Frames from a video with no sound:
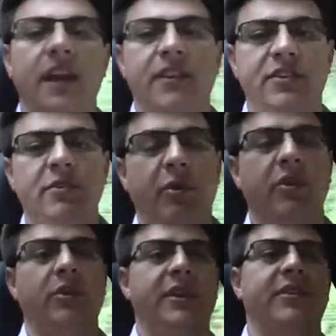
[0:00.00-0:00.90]
and the two
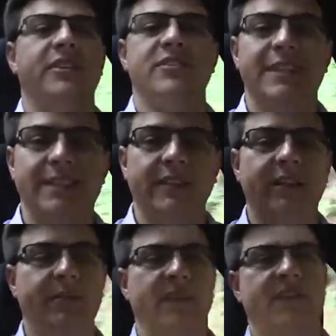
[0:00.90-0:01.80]
point oh liter engine is a
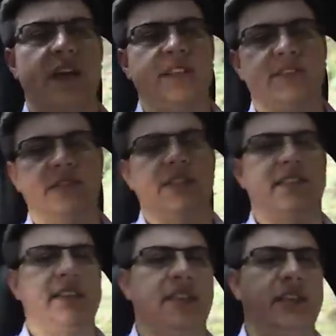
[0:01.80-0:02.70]
little bit faster than the
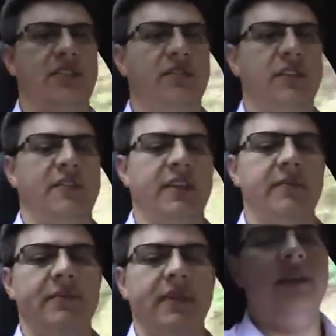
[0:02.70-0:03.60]
C L A two fifty.
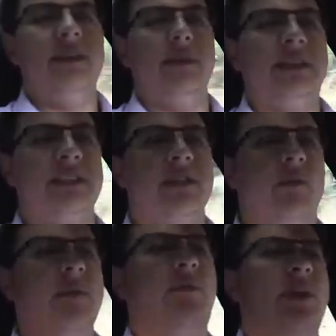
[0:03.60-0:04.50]
That means that the
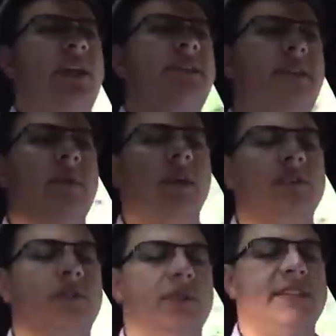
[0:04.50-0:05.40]
one point eight T model
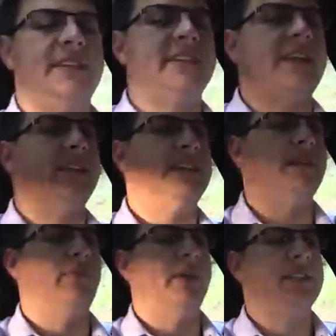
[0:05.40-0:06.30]
scores six out of
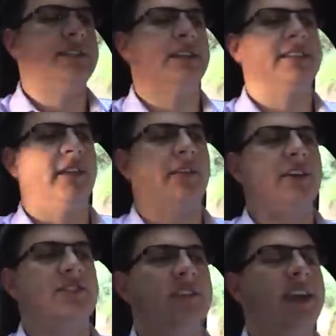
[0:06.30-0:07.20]
ten points in
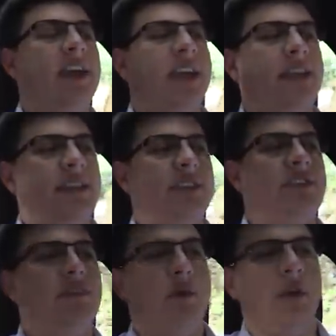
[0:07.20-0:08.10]
acceleration, and the
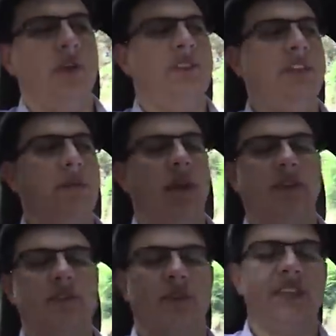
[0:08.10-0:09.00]
two point oh T model
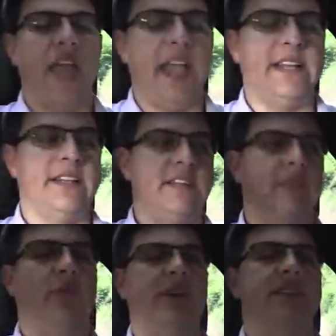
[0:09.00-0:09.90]
scores eight out of ten
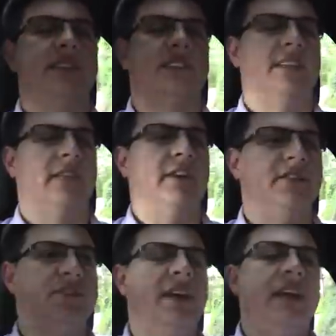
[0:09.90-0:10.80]
points in
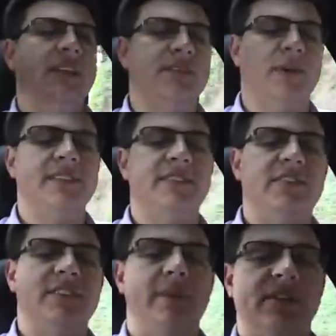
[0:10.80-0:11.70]
acceleration. This was
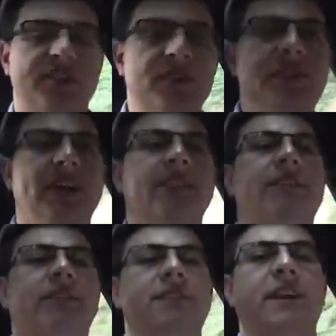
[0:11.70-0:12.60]
just about two-tenths
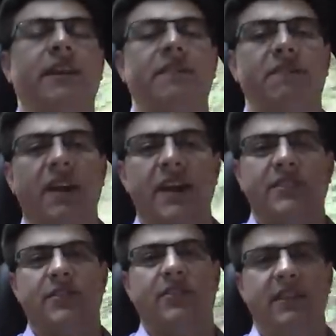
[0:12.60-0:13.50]
of a second
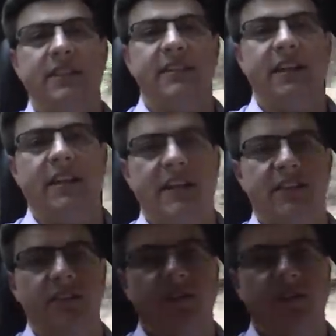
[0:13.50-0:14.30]
faster than the C L A two